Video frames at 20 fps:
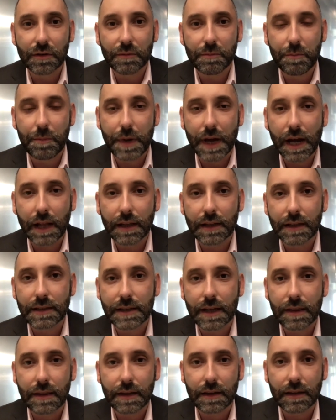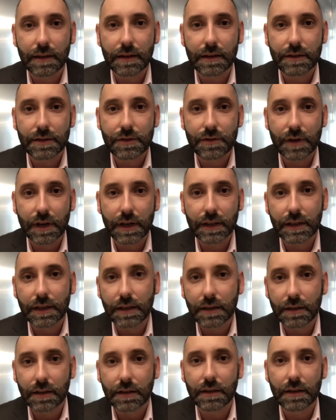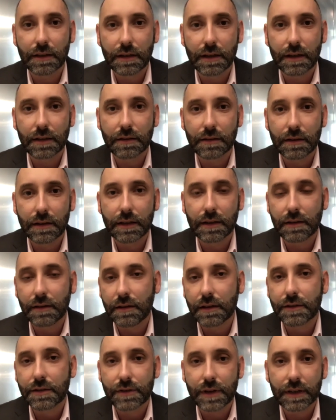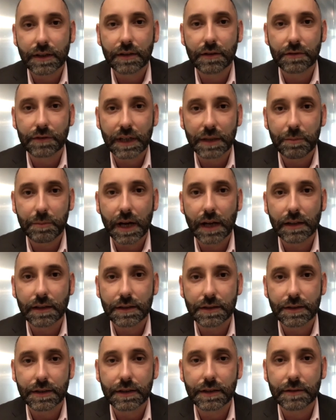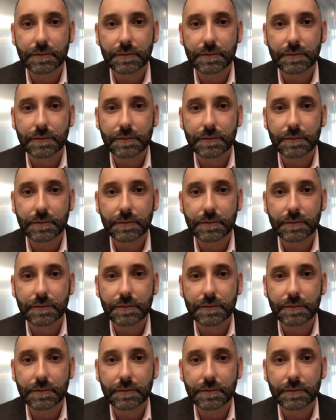balance, I think they're striking the right balance here.